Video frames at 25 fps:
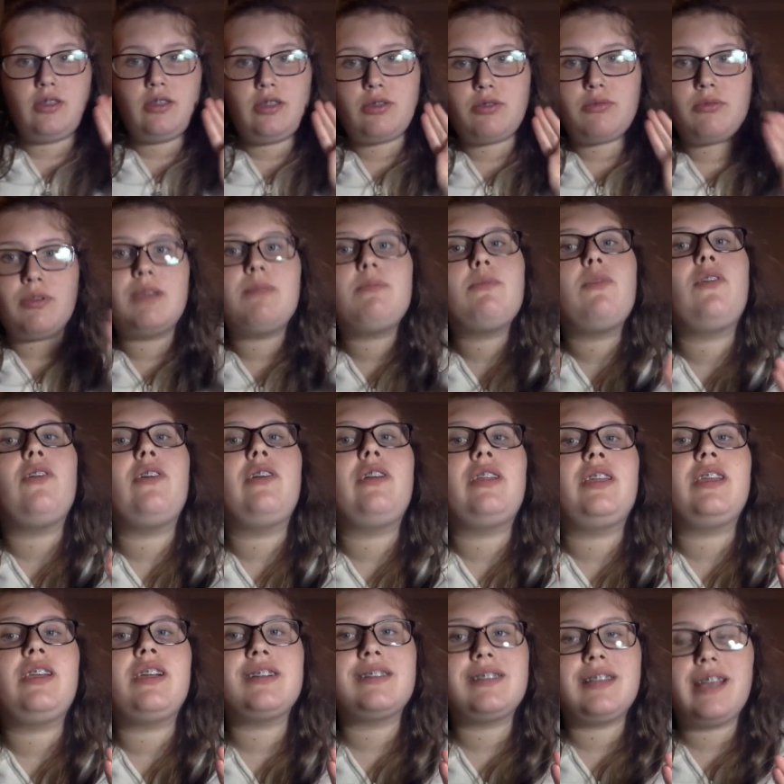3 more
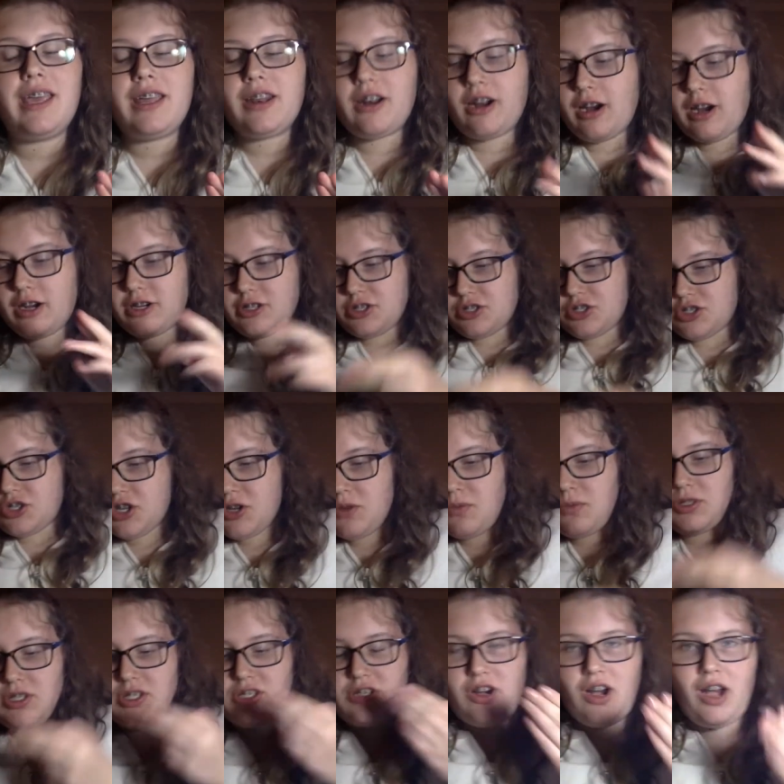years later, she
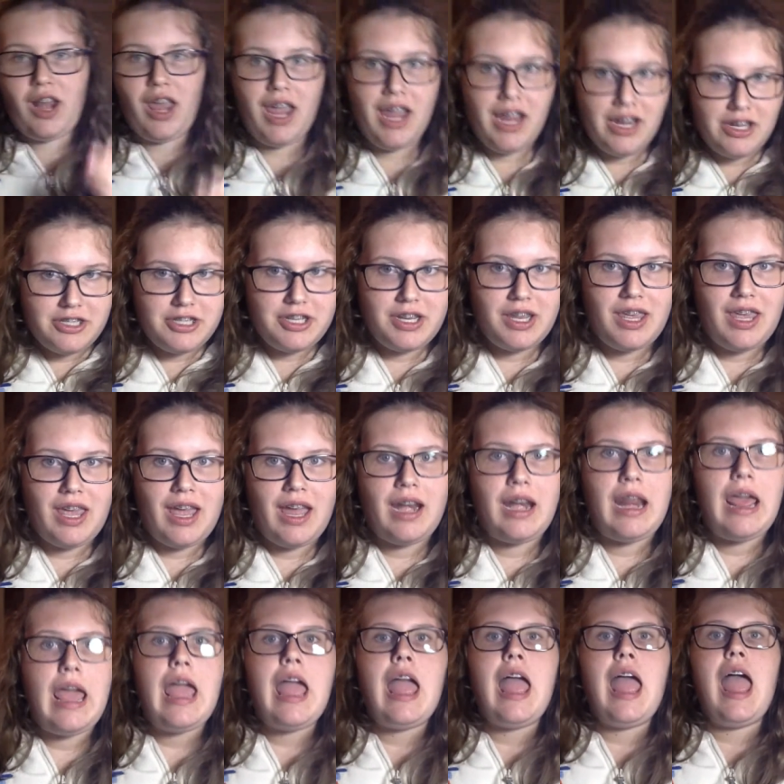would start aging again.
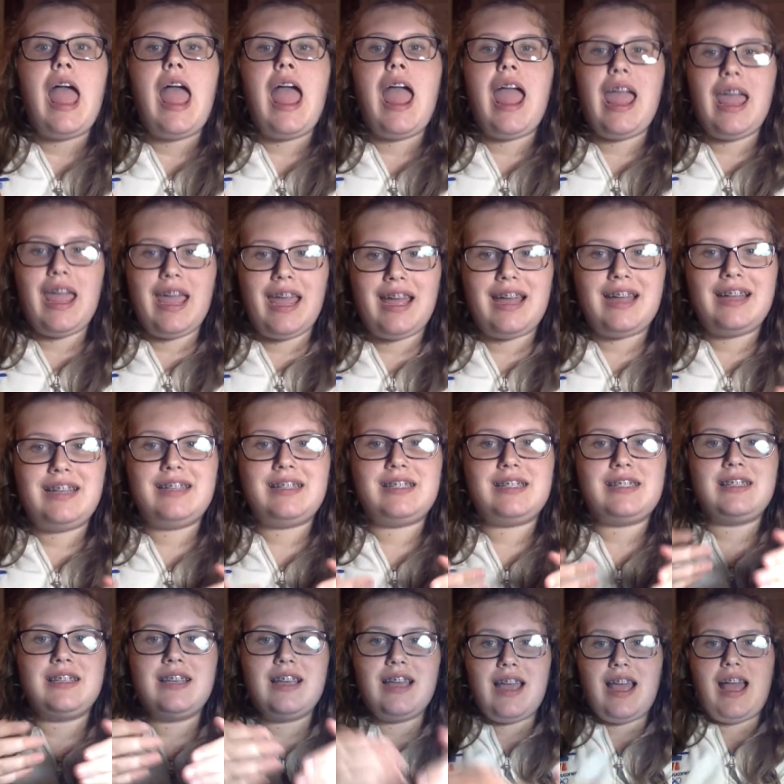
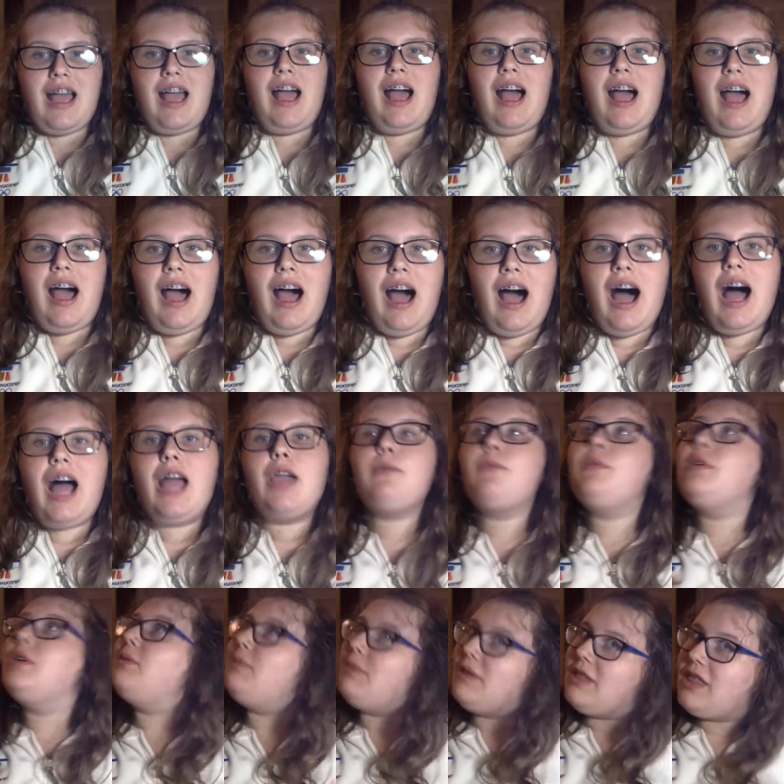And I
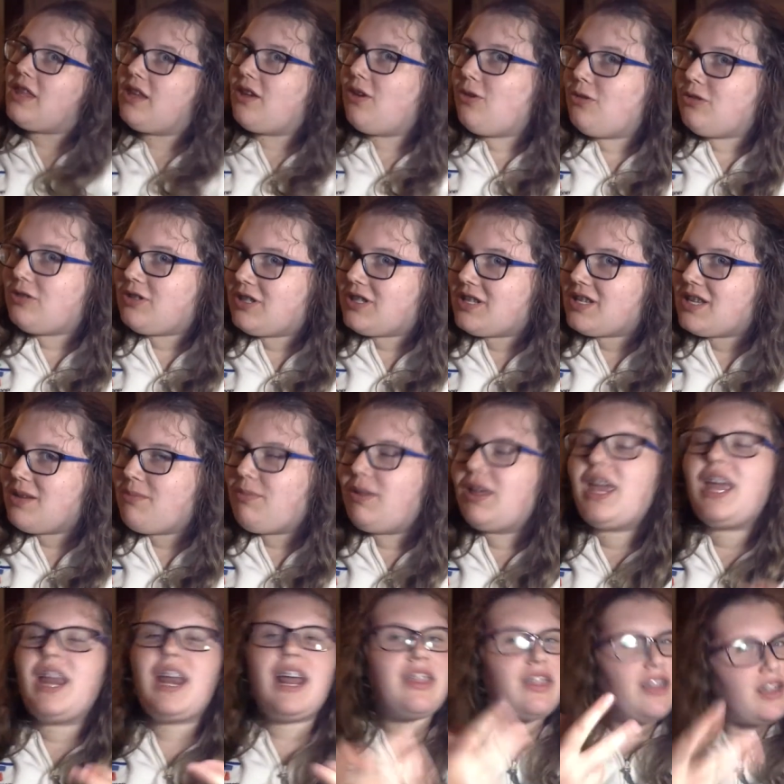would be the older sibling.
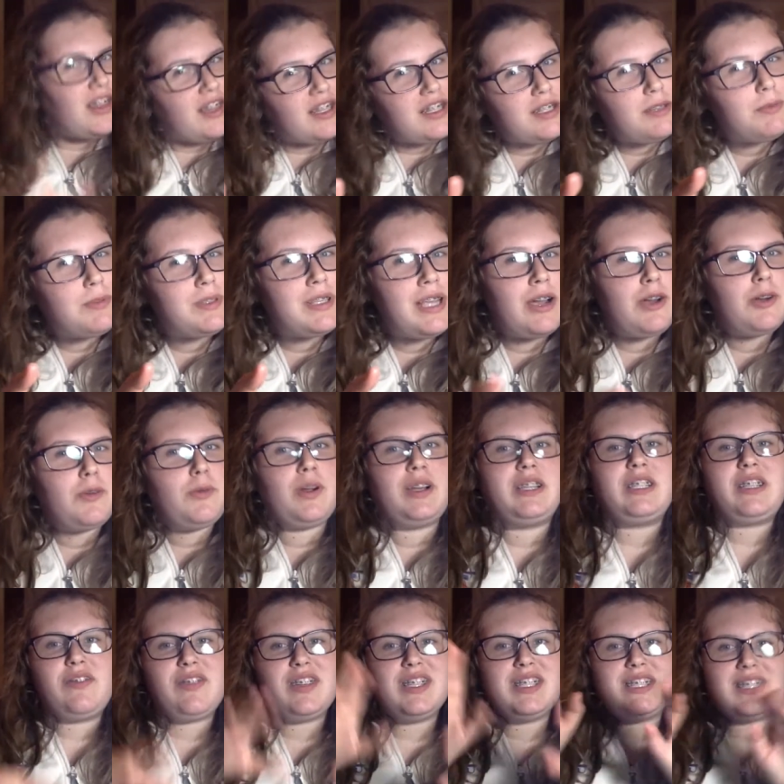And I thought this was how it worked.
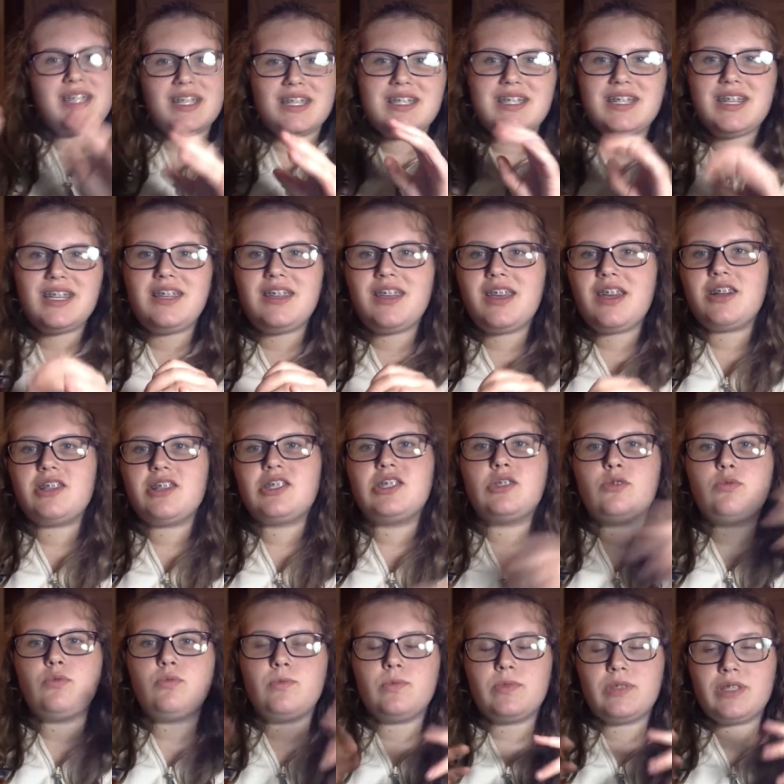Every 16
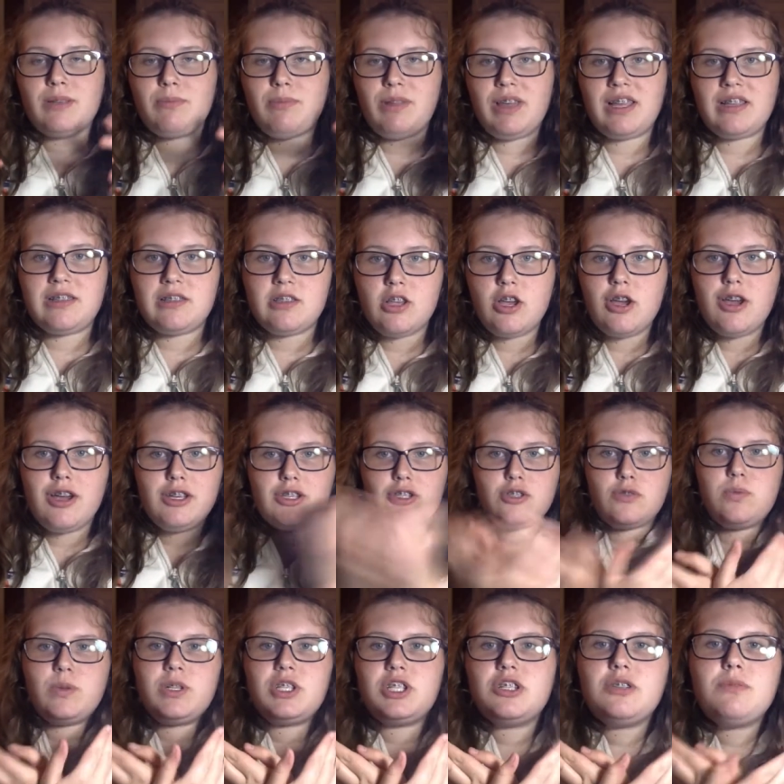years, siblings
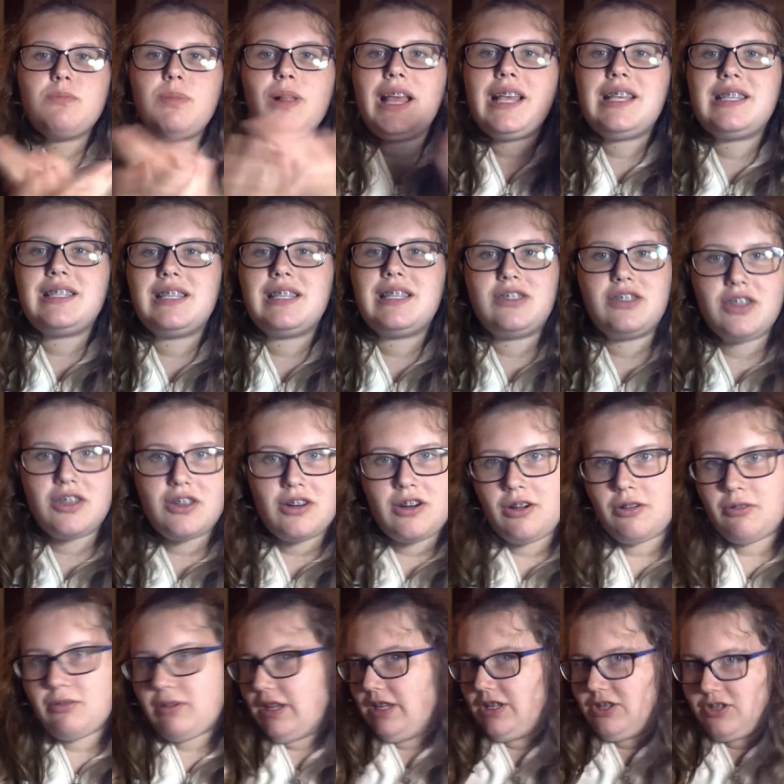switched places.
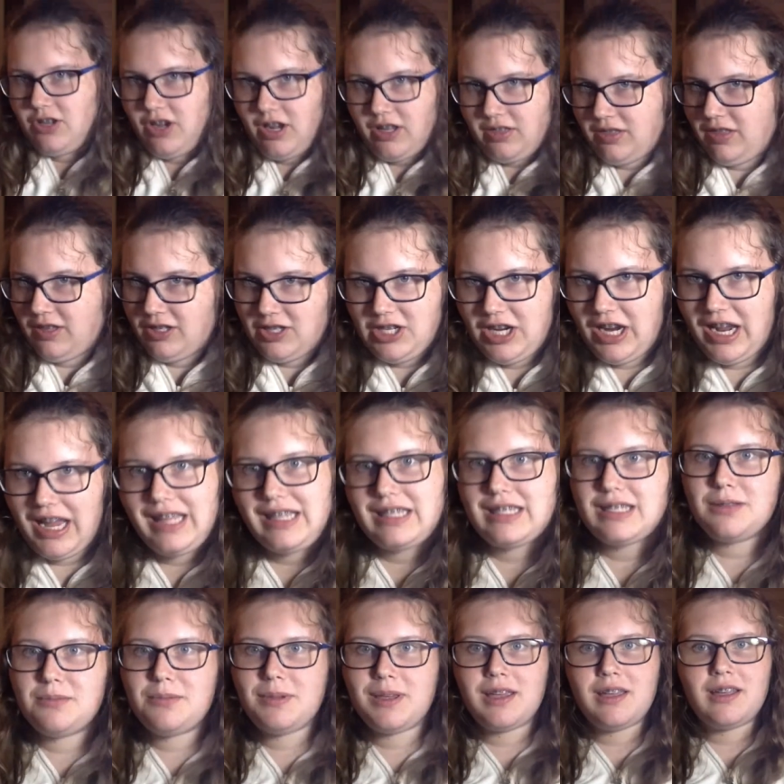Each got the chance to
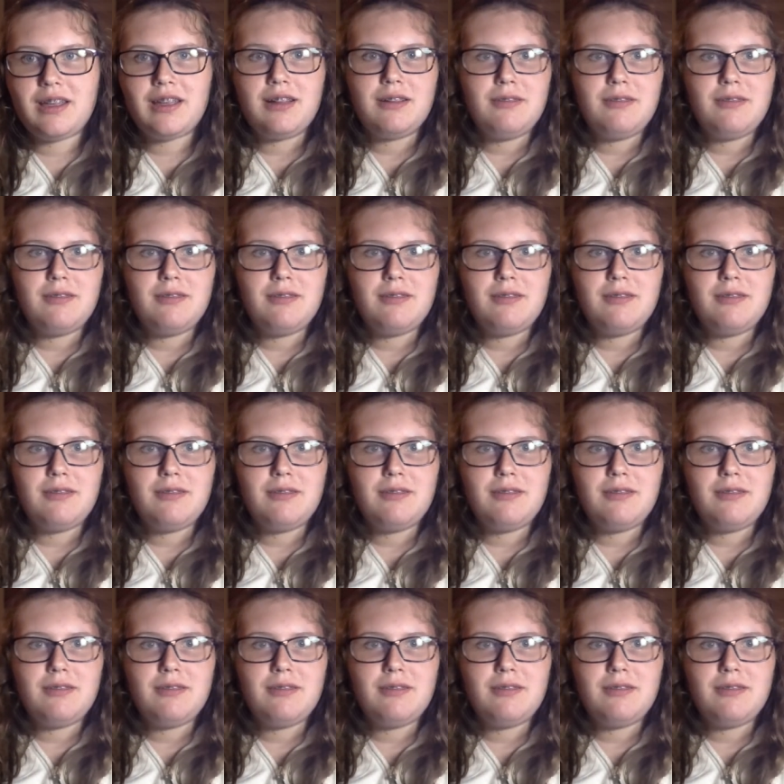be